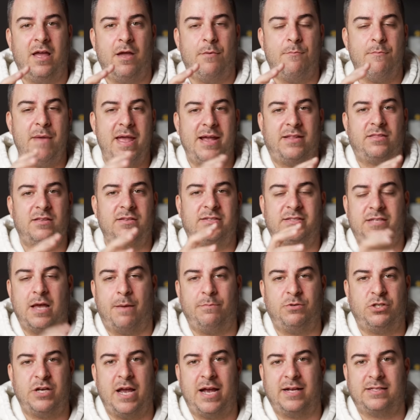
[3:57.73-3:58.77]
make the
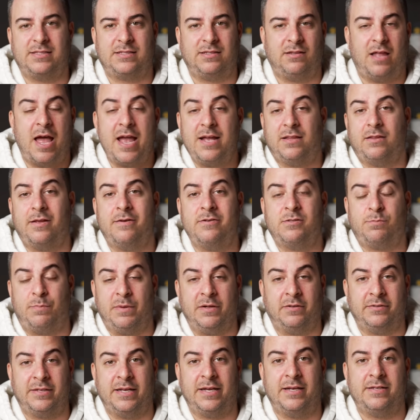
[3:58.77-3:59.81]
subjects like those
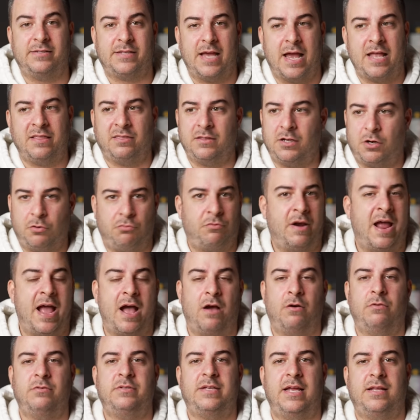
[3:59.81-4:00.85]
buildings and the
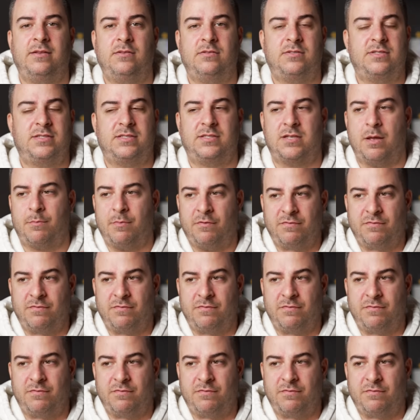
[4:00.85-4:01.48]
ground and some